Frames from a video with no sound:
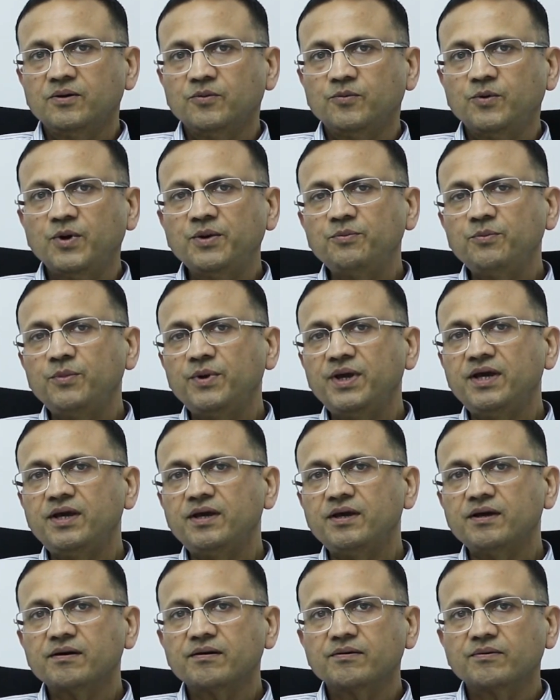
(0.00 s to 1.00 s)
When
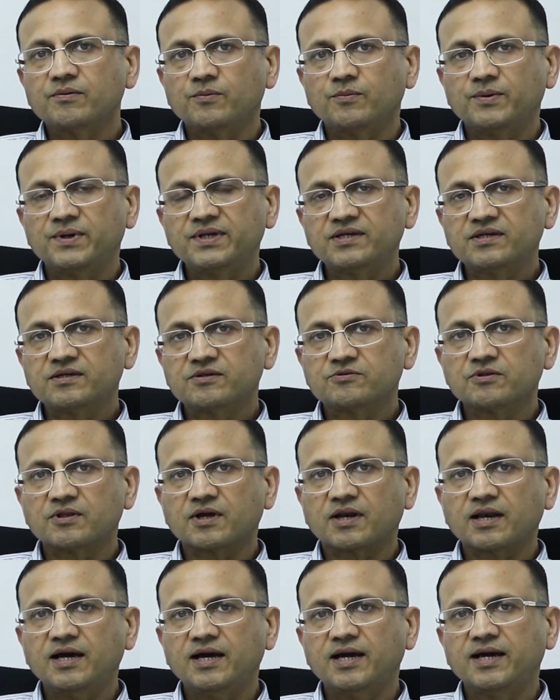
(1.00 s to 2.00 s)
we went to the
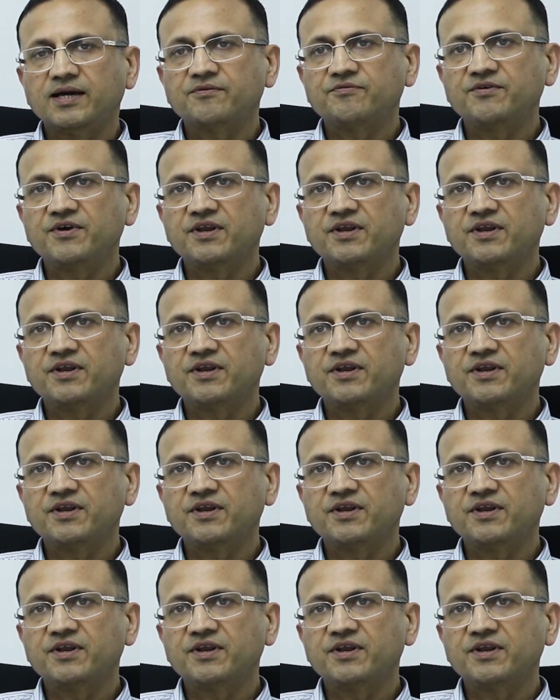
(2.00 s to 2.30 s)
client,